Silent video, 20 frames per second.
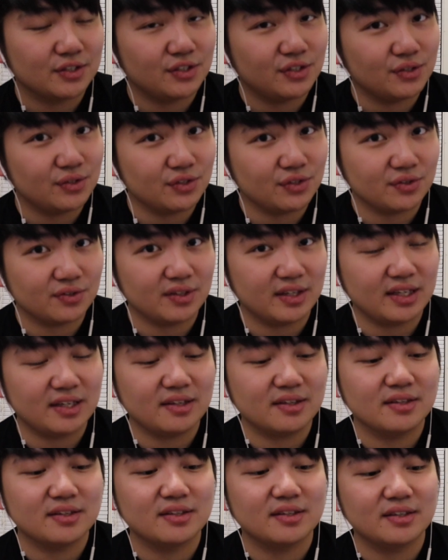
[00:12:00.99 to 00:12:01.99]

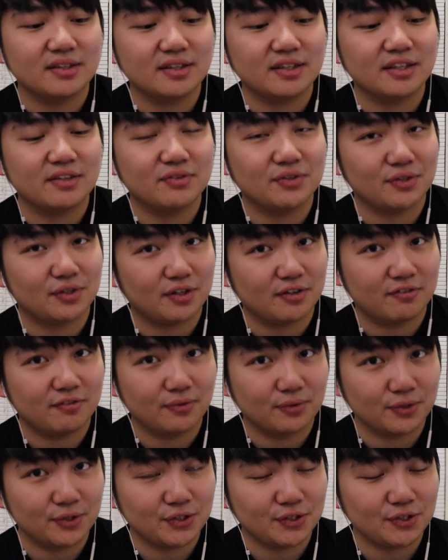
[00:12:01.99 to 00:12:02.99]
Usually, if you're not
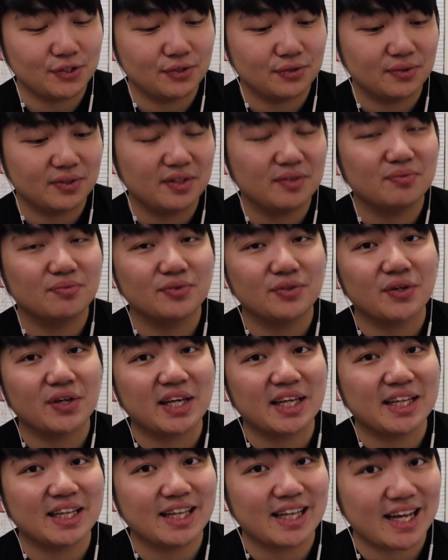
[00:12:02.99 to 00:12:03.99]
forced to do it, you
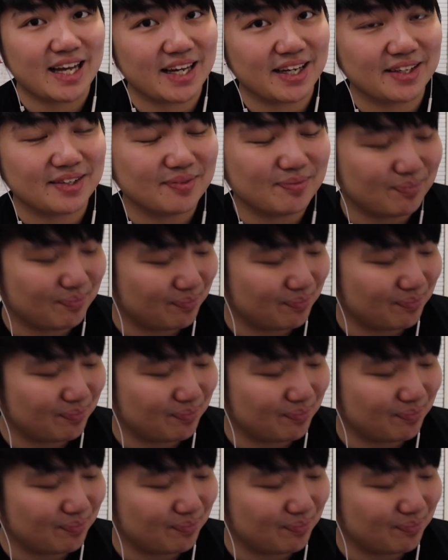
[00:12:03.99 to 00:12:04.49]
can lie.